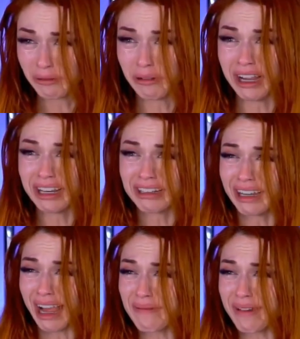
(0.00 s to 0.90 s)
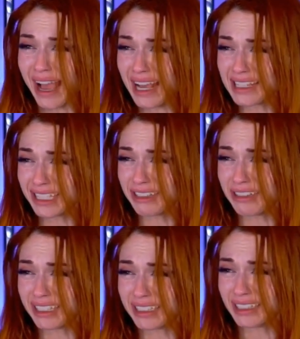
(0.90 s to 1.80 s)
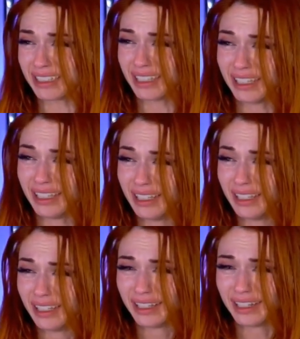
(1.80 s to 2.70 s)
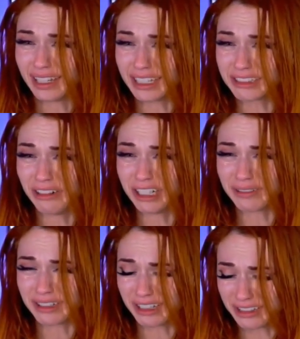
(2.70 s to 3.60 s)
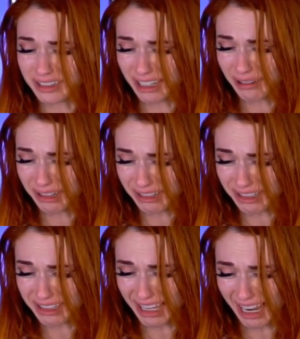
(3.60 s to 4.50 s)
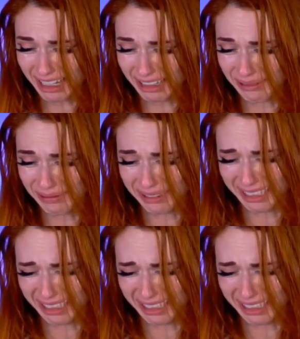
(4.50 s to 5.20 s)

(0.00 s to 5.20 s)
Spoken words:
What? I'm asking you to... I don't even understand what you're saying to me.